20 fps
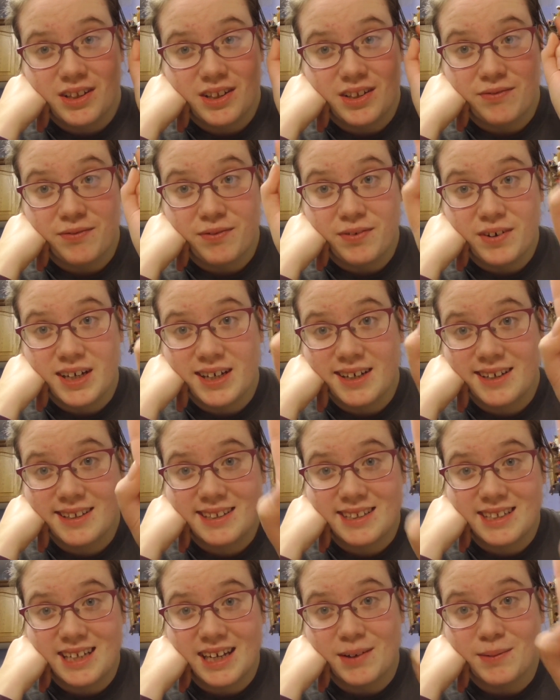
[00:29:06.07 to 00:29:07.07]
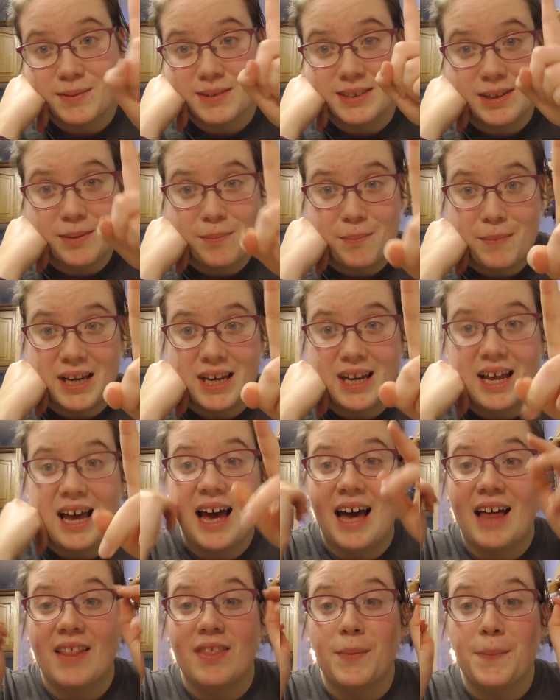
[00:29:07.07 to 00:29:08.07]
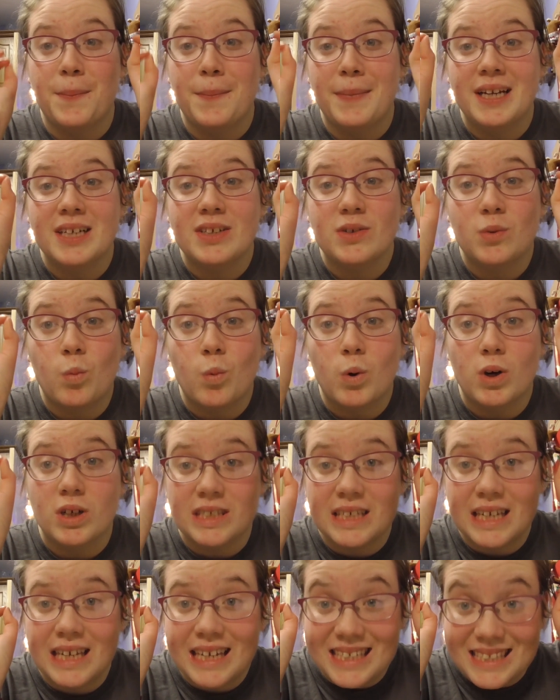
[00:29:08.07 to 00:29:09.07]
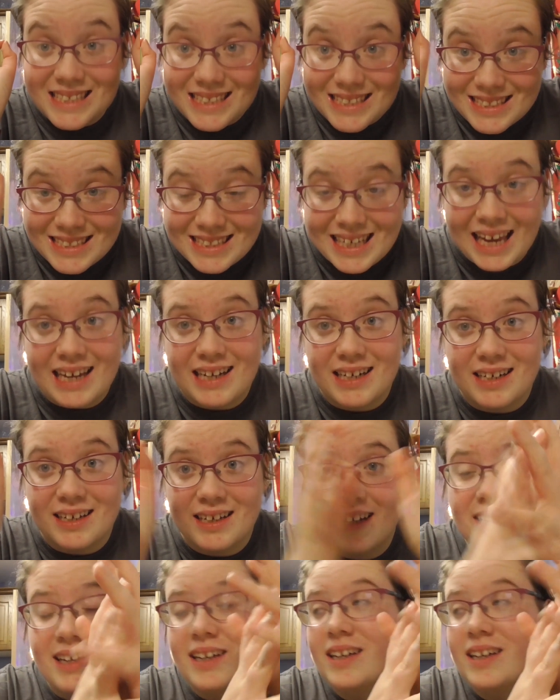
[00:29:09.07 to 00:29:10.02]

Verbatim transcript: The first day was the mint, and the mint was insane.